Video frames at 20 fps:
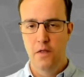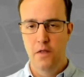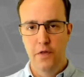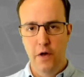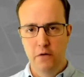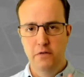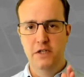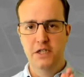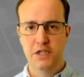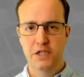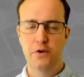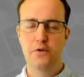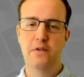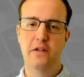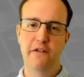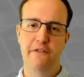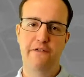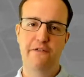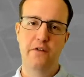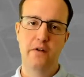Those two
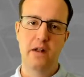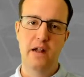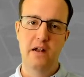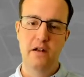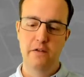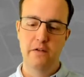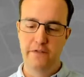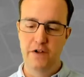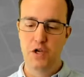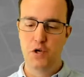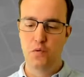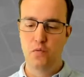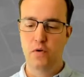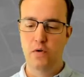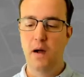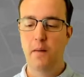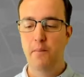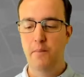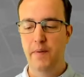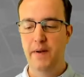different individual
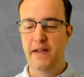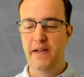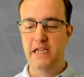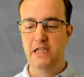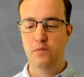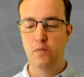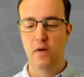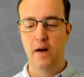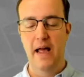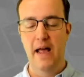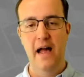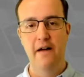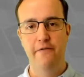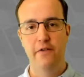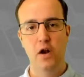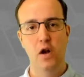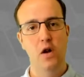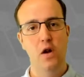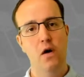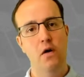companies will
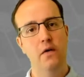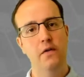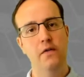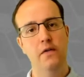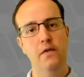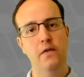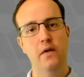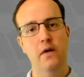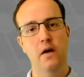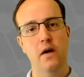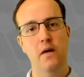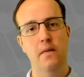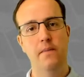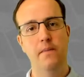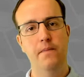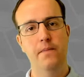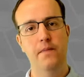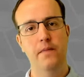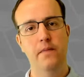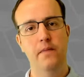have a lot
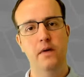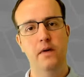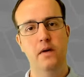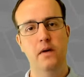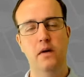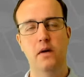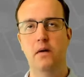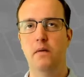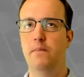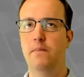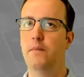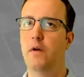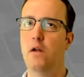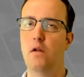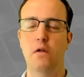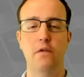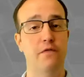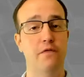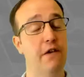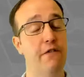
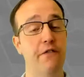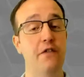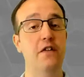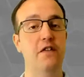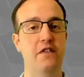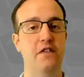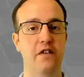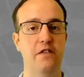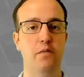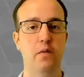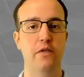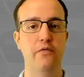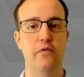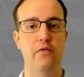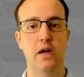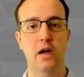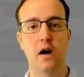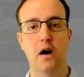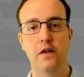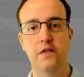of differences with
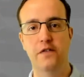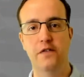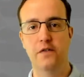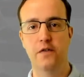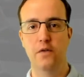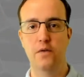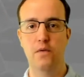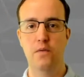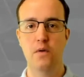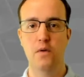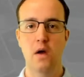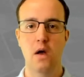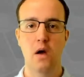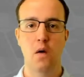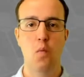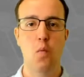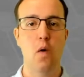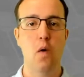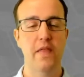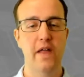regards to
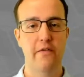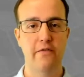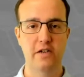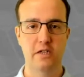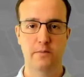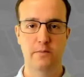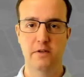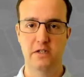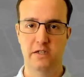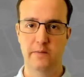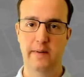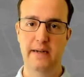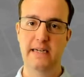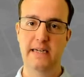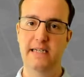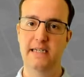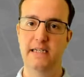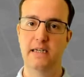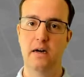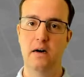what their
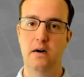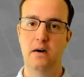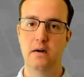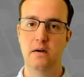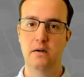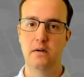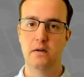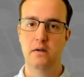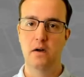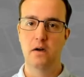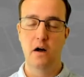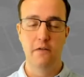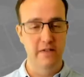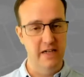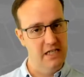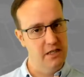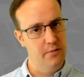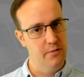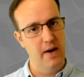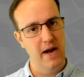responsibilities are. I've
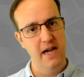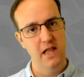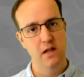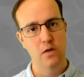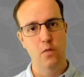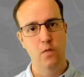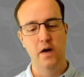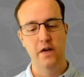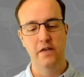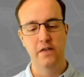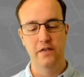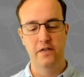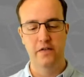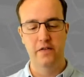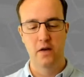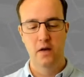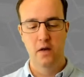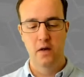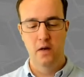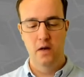explained the
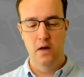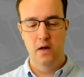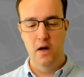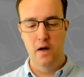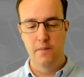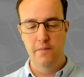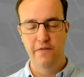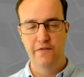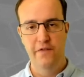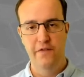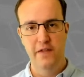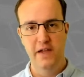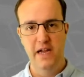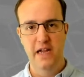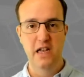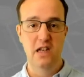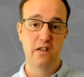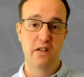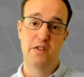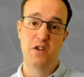ones for
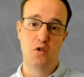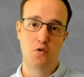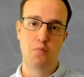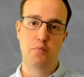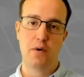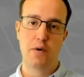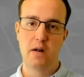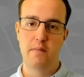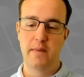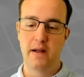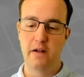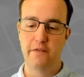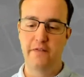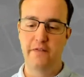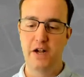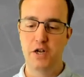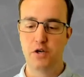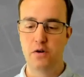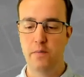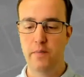the individual product
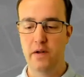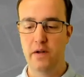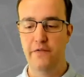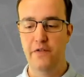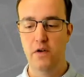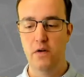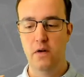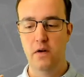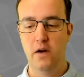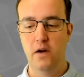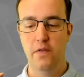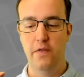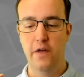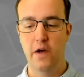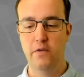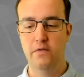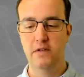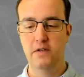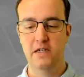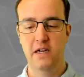manufacturer, but if you look at
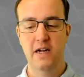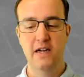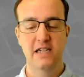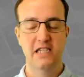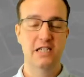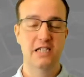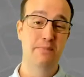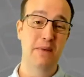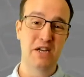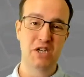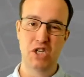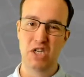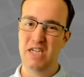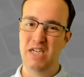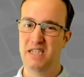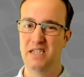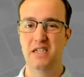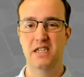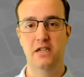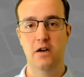those
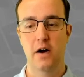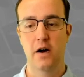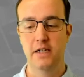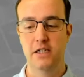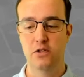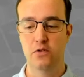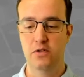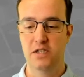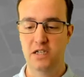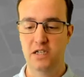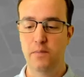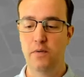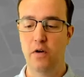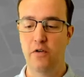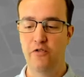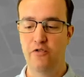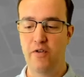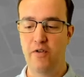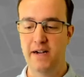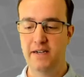specialist designers or
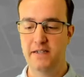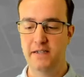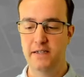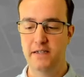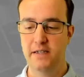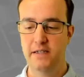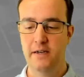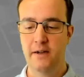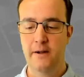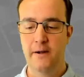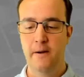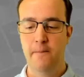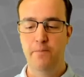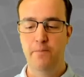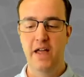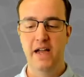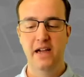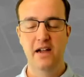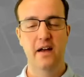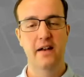subcontractors,
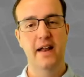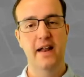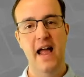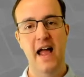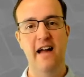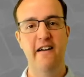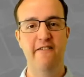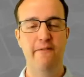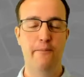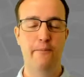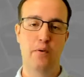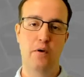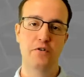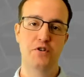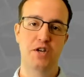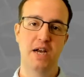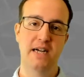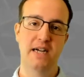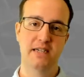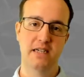they're going to have
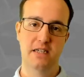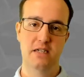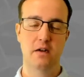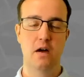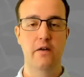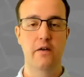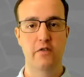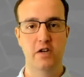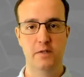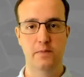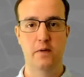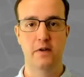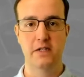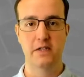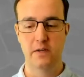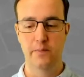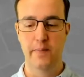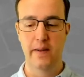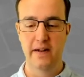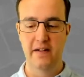project design
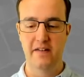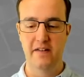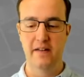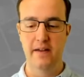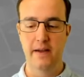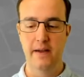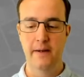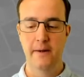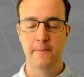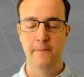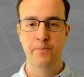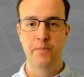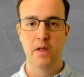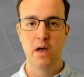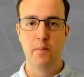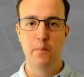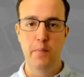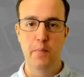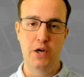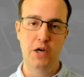responsibility.
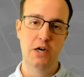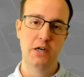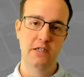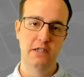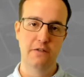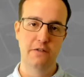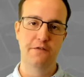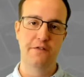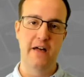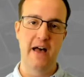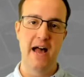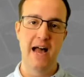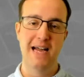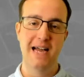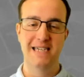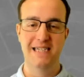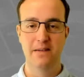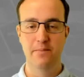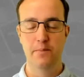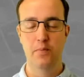And because of that,
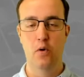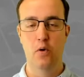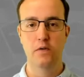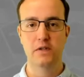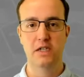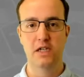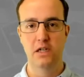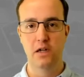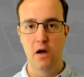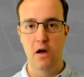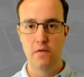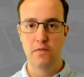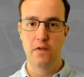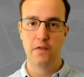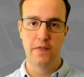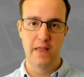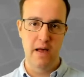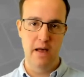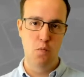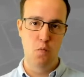it's important to note
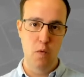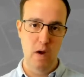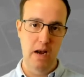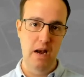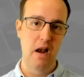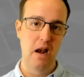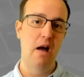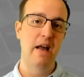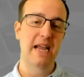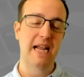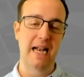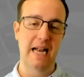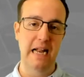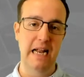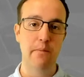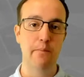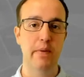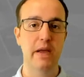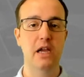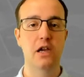that there will
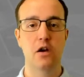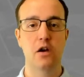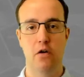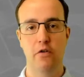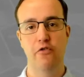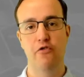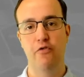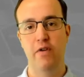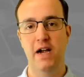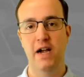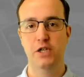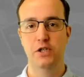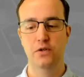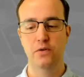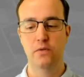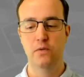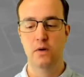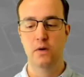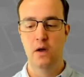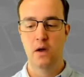likely be
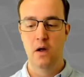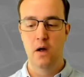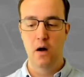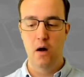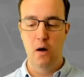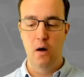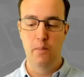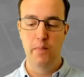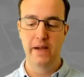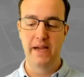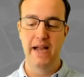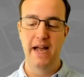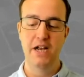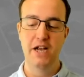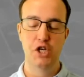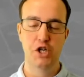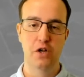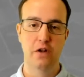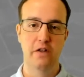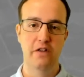contractual
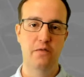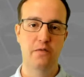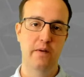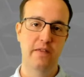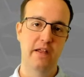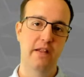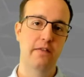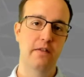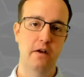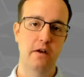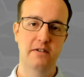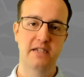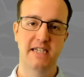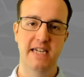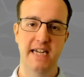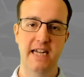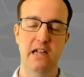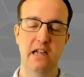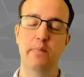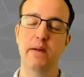obligations within those
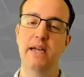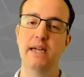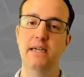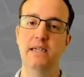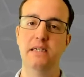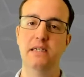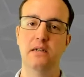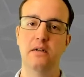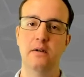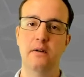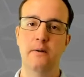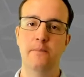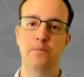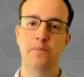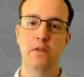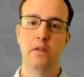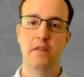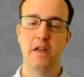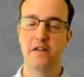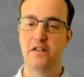CDPs.
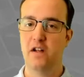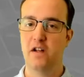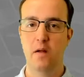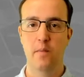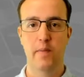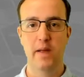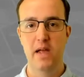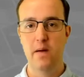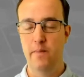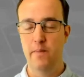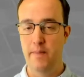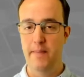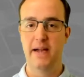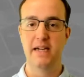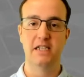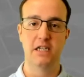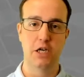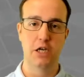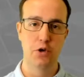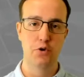There's going to be a BIM
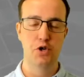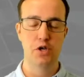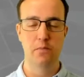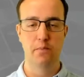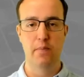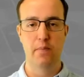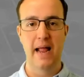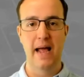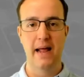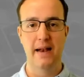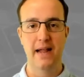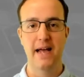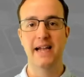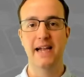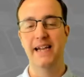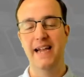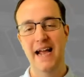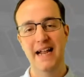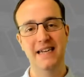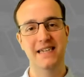execution plan
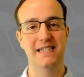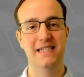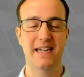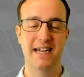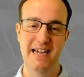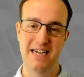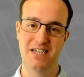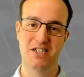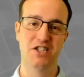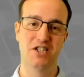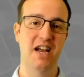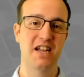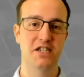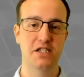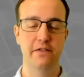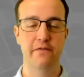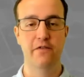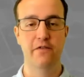against and exchange